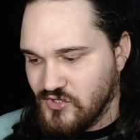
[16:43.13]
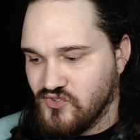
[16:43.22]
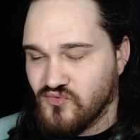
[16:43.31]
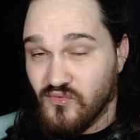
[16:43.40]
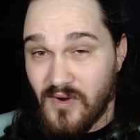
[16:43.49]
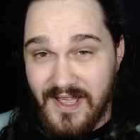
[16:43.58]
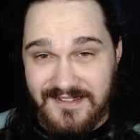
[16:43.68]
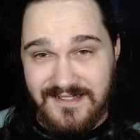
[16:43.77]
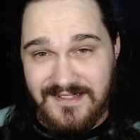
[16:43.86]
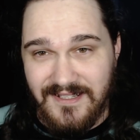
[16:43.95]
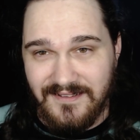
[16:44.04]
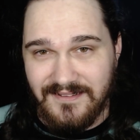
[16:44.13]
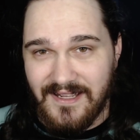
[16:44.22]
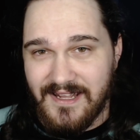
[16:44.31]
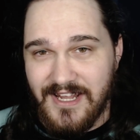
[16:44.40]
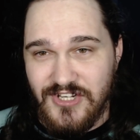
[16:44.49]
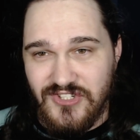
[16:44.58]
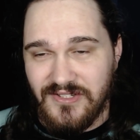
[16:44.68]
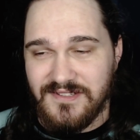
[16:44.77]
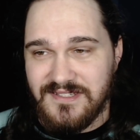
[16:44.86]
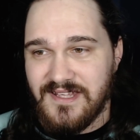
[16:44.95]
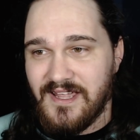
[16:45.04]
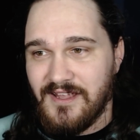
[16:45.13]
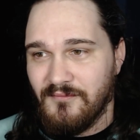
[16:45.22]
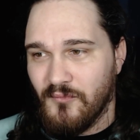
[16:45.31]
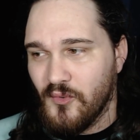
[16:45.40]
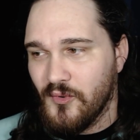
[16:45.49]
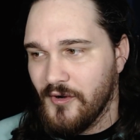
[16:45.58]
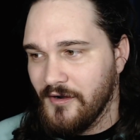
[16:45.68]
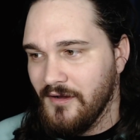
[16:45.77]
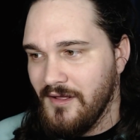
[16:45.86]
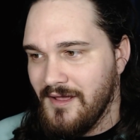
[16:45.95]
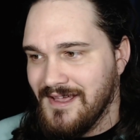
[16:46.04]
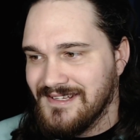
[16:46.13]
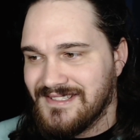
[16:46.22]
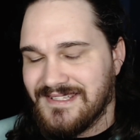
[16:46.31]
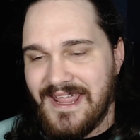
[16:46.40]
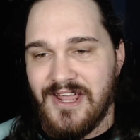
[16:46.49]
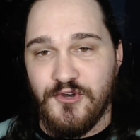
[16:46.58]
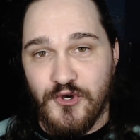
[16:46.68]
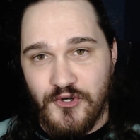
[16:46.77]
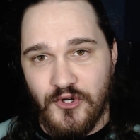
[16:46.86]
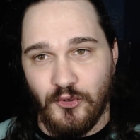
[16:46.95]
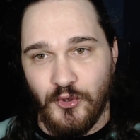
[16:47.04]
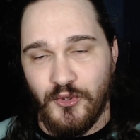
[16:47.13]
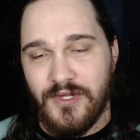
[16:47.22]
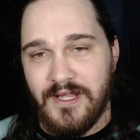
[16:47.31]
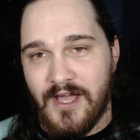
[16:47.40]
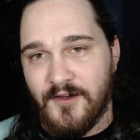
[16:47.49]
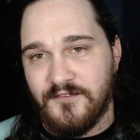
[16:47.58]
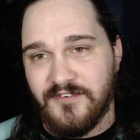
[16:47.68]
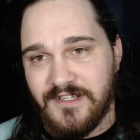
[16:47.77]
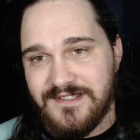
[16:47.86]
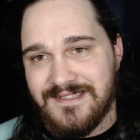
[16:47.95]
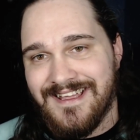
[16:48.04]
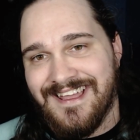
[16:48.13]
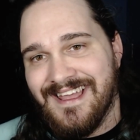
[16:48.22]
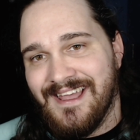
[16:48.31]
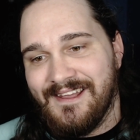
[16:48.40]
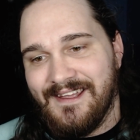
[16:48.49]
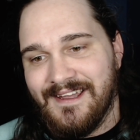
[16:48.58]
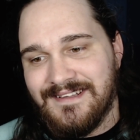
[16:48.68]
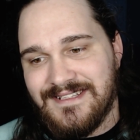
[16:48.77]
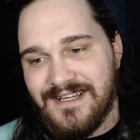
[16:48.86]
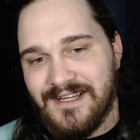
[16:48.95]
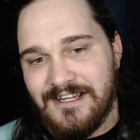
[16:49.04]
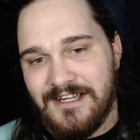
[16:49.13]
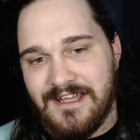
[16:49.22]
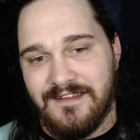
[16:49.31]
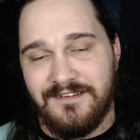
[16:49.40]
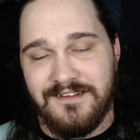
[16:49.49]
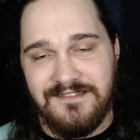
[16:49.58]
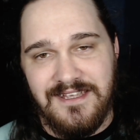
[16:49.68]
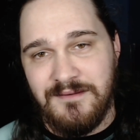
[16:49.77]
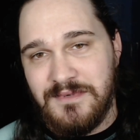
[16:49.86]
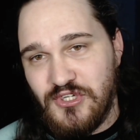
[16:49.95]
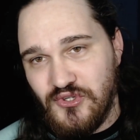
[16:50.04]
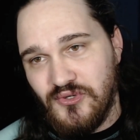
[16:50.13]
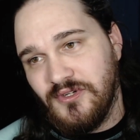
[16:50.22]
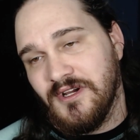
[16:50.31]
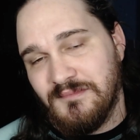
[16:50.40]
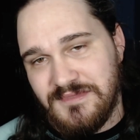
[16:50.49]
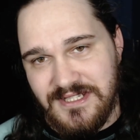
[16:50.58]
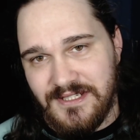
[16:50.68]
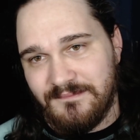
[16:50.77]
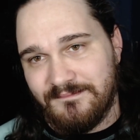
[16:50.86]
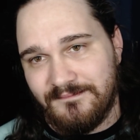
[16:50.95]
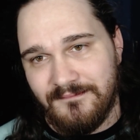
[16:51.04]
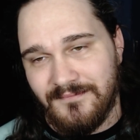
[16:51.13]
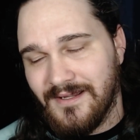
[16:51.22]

dressed, I guess you could say, more standard looking outfits and uh, and then the demon dude comes in.